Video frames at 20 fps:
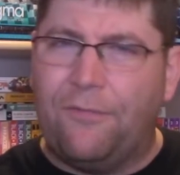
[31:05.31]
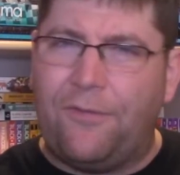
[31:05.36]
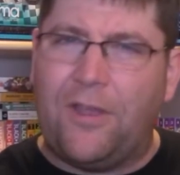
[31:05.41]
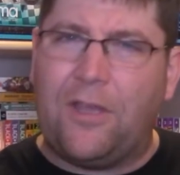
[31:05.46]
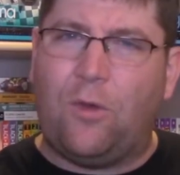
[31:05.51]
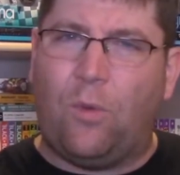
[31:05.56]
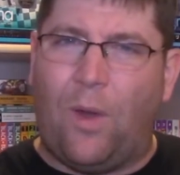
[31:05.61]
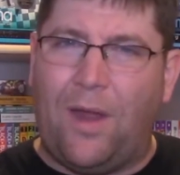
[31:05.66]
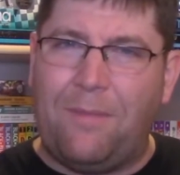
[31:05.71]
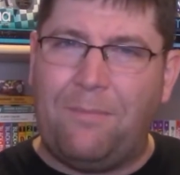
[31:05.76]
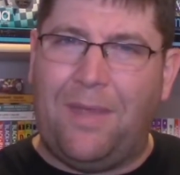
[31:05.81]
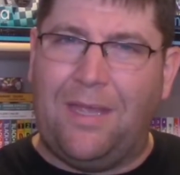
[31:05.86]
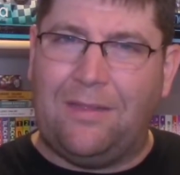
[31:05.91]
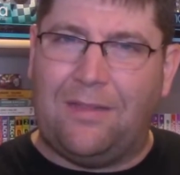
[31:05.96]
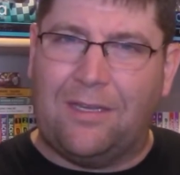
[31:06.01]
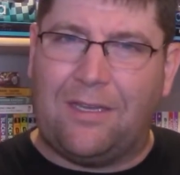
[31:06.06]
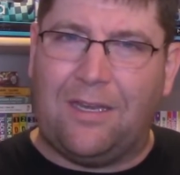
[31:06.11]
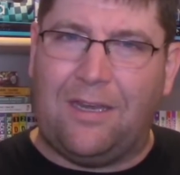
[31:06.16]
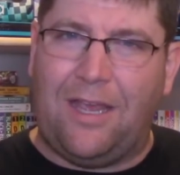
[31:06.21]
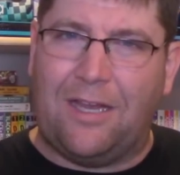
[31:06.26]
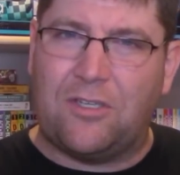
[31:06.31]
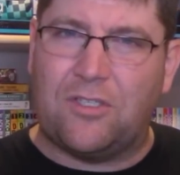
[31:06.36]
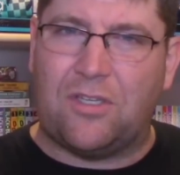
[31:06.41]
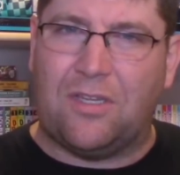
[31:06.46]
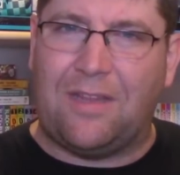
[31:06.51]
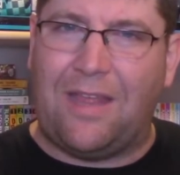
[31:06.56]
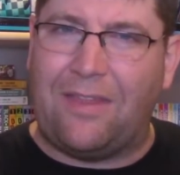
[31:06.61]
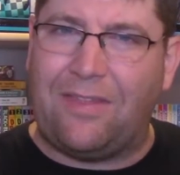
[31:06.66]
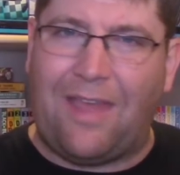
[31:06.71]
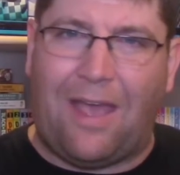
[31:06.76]
if I quite made the
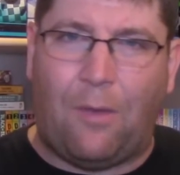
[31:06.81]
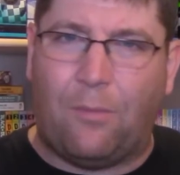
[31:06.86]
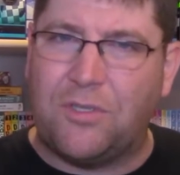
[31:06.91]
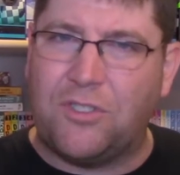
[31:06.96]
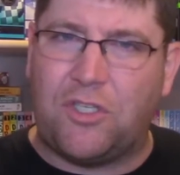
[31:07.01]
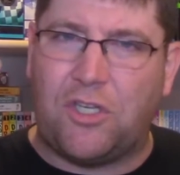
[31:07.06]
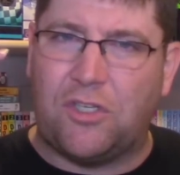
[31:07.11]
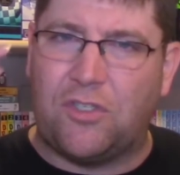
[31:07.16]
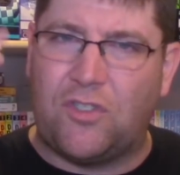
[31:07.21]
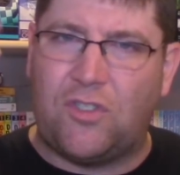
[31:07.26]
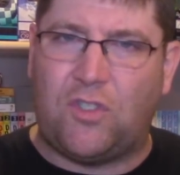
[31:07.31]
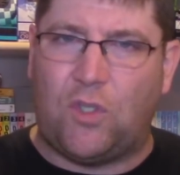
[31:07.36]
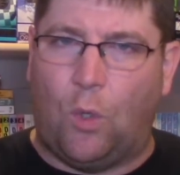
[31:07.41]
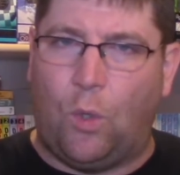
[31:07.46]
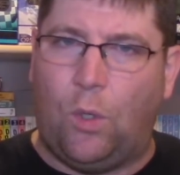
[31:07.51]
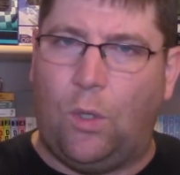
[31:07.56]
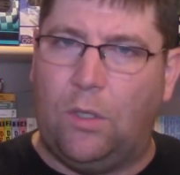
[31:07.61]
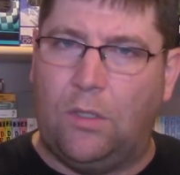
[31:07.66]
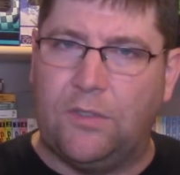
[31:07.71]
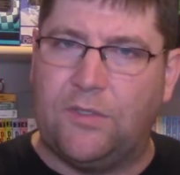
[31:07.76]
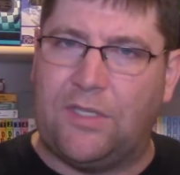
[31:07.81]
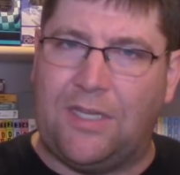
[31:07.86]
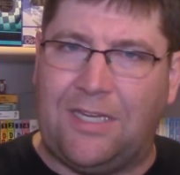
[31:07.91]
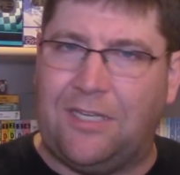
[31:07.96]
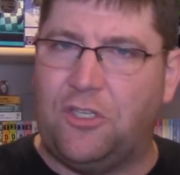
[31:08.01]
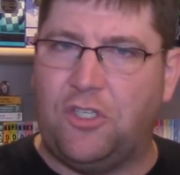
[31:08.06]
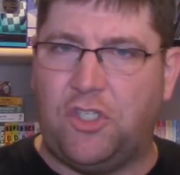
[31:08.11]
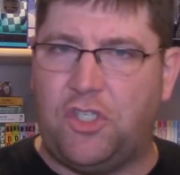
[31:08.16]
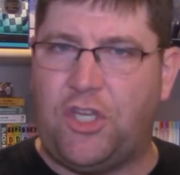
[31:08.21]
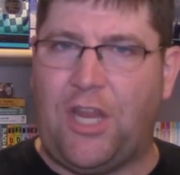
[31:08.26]
connection that that was just souls
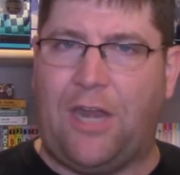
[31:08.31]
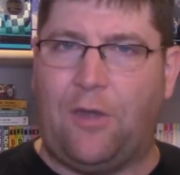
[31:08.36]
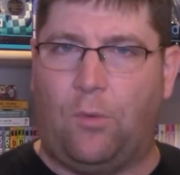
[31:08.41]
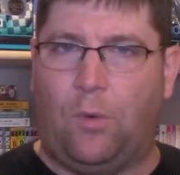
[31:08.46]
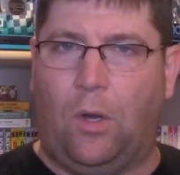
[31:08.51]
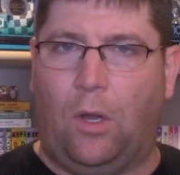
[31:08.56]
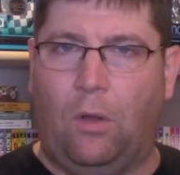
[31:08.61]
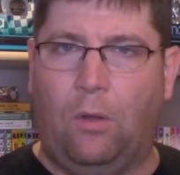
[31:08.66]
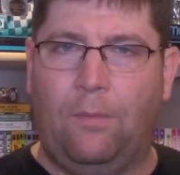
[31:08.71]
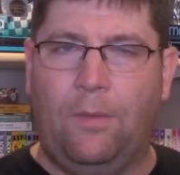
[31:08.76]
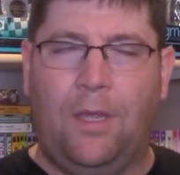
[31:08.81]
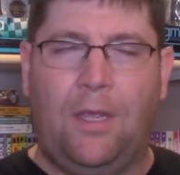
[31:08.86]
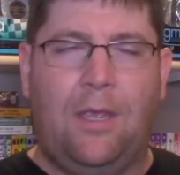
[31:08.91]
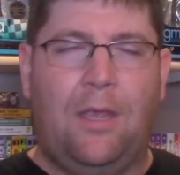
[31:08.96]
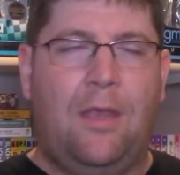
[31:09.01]
in general,